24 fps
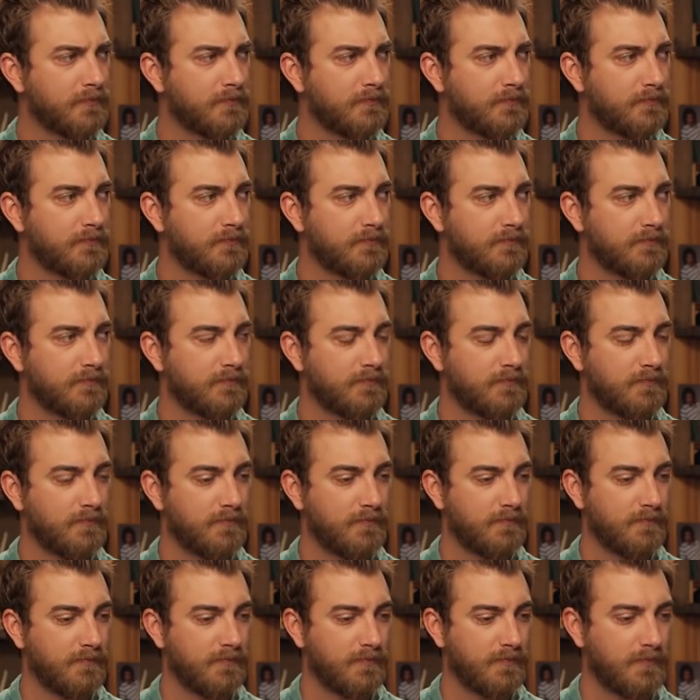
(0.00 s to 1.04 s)

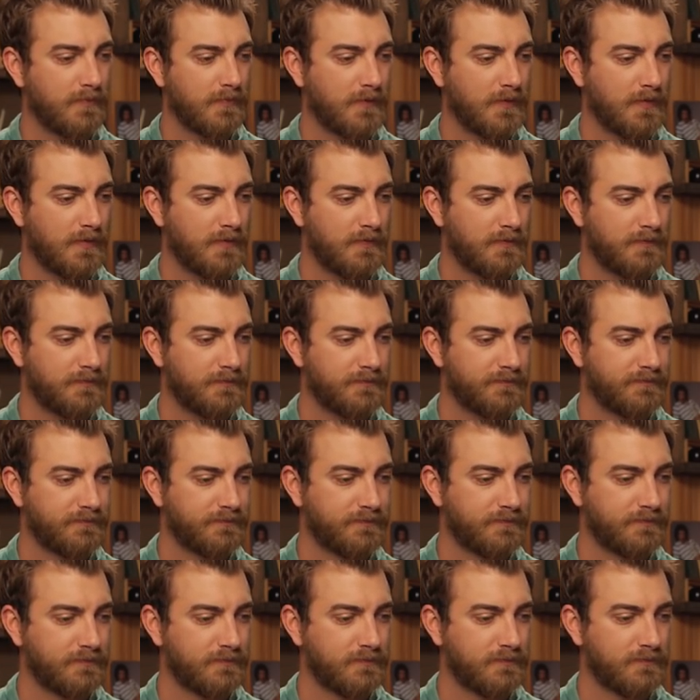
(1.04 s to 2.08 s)

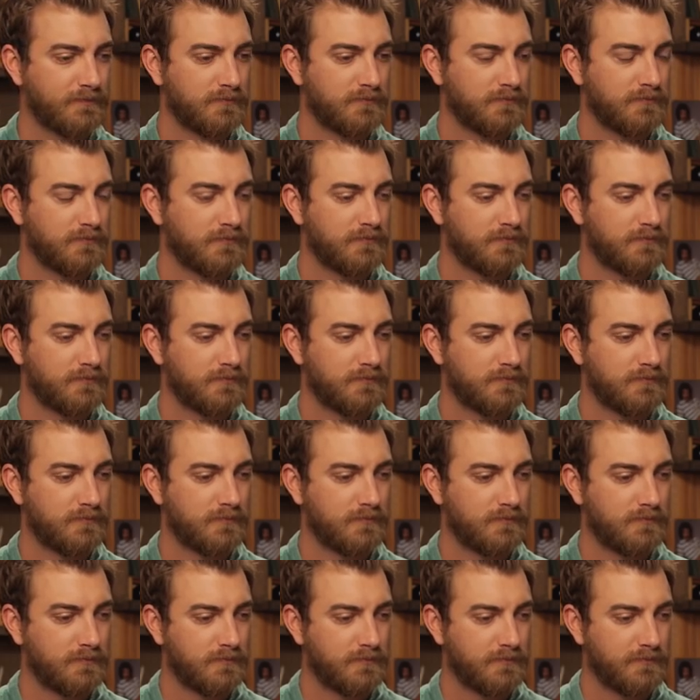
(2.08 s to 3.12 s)

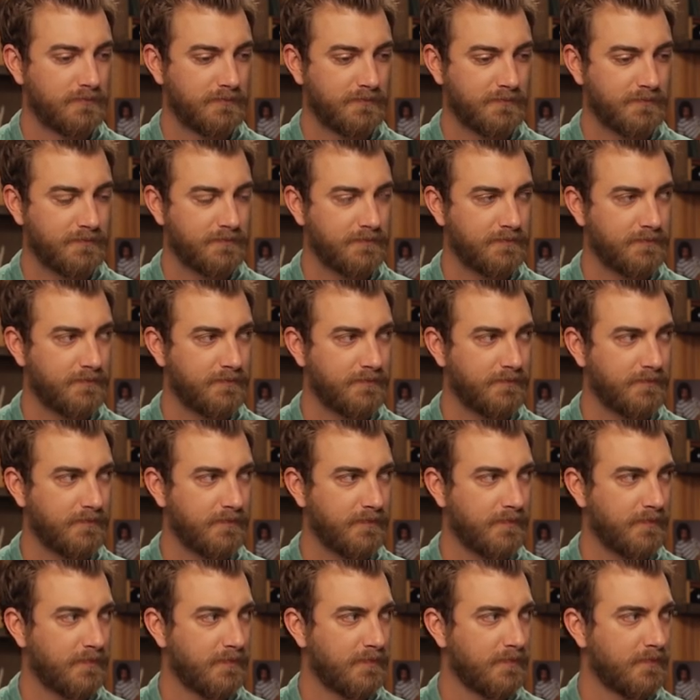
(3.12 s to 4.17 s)

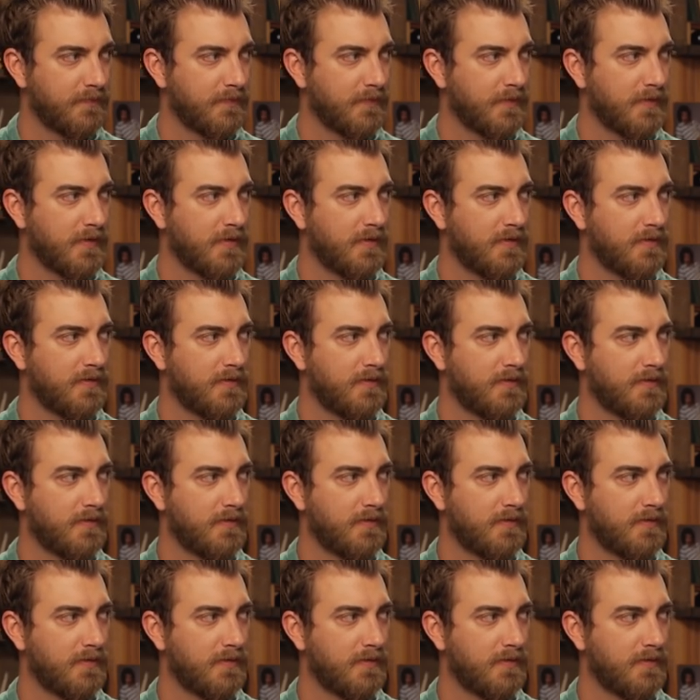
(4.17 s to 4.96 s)
No words are spoken by the person on screen.